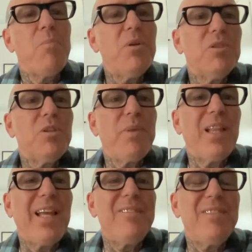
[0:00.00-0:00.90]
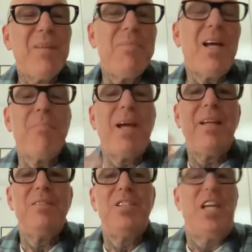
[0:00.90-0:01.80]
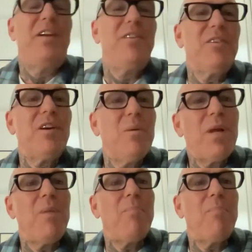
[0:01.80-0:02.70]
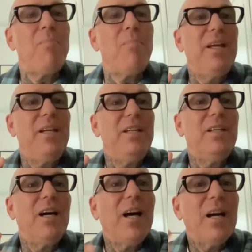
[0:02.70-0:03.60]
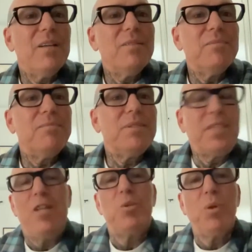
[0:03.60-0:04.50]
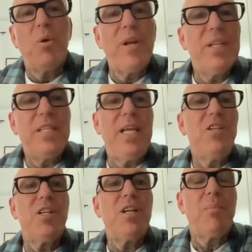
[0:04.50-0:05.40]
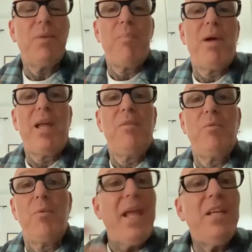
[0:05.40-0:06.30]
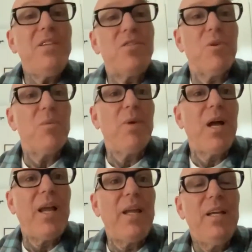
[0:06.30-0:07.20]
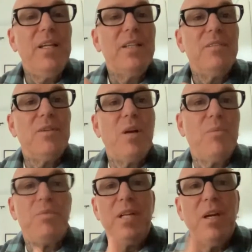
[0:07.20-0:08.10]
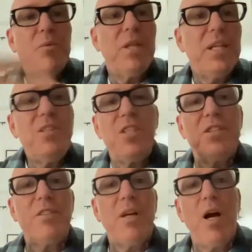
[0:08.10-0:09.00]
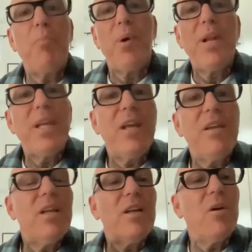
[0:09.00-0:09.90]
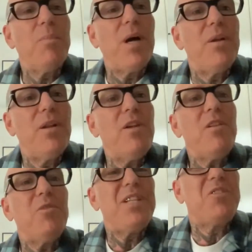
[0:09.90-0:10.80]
But ultimately, I'm not my gender, I'm not my sexual orientation, I'm not my race or my religious upbringing. None of those